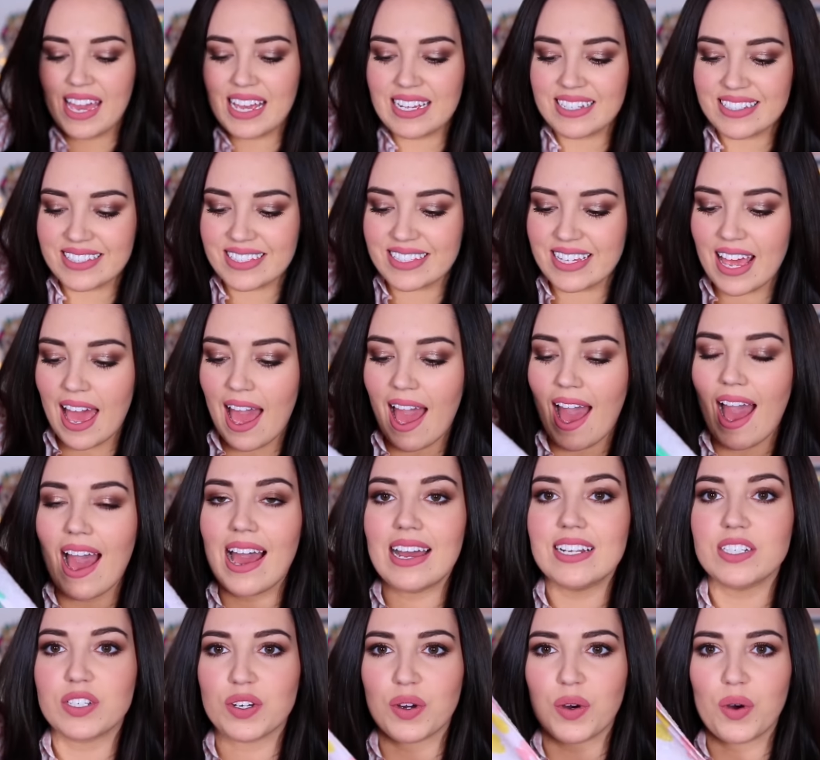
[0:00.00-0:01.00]
It's
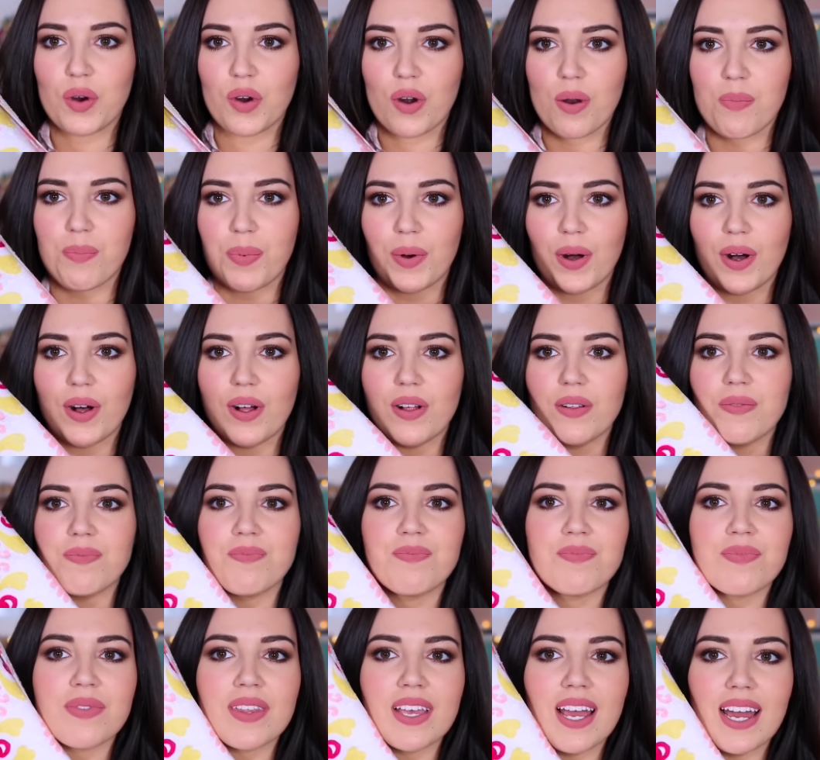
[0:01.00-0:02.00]
adorable,
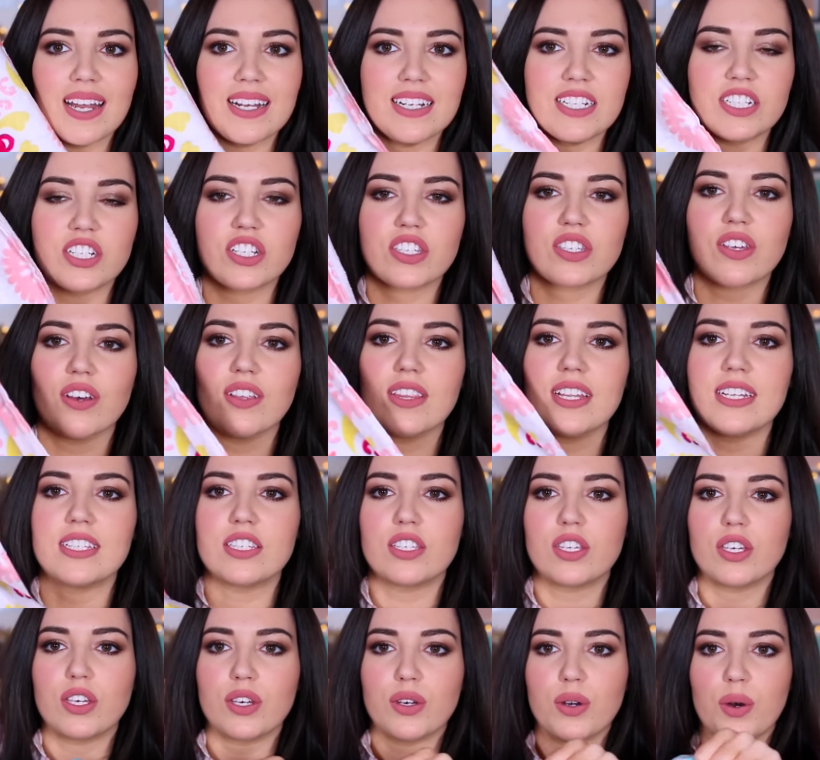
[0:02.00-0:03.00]
and it's just got
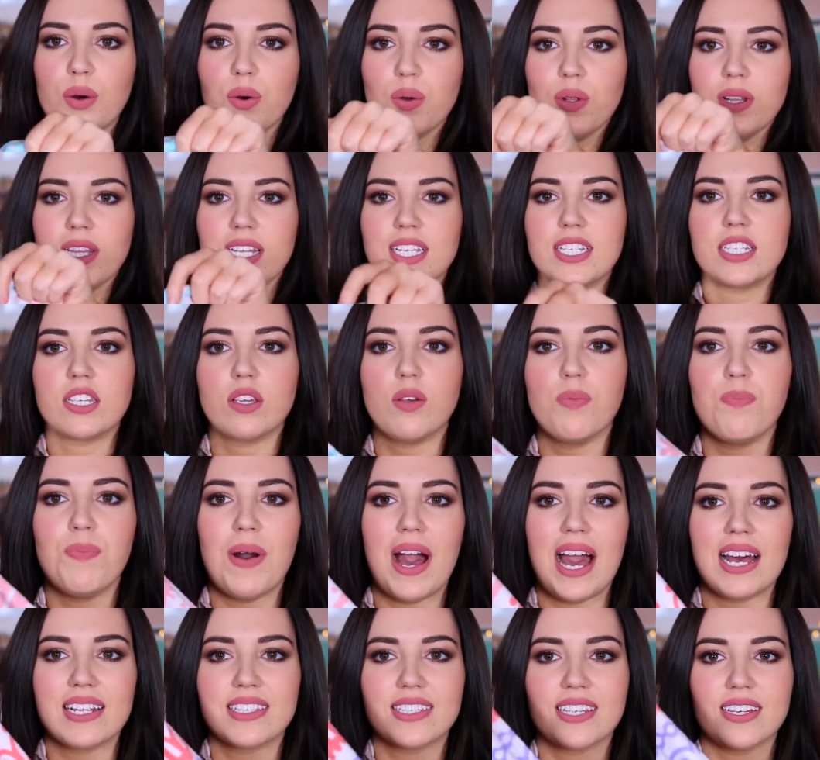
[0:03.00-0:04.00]
this cool little
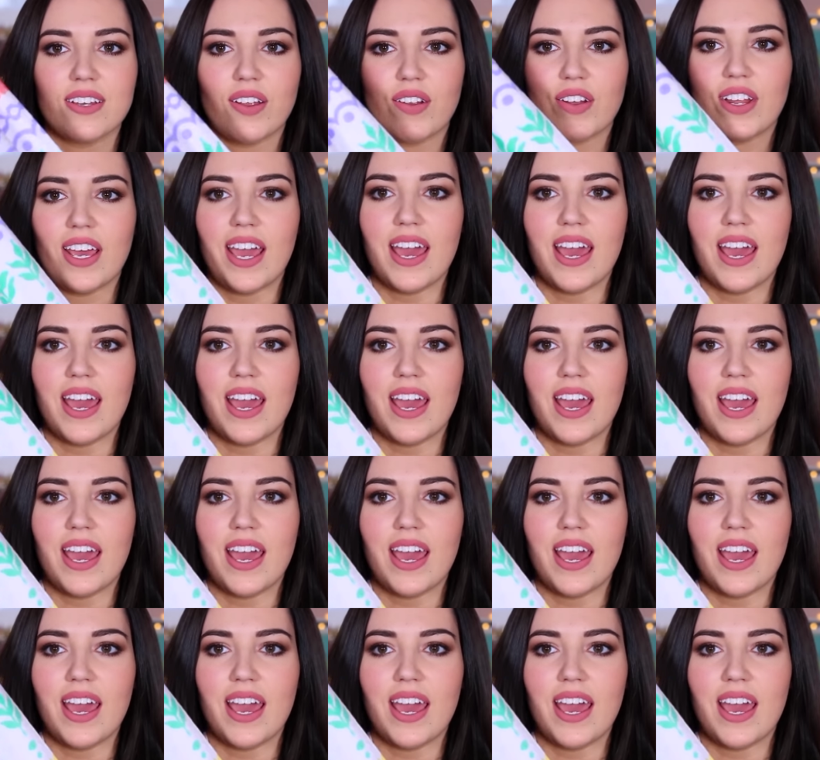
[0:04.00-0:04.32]
pattern on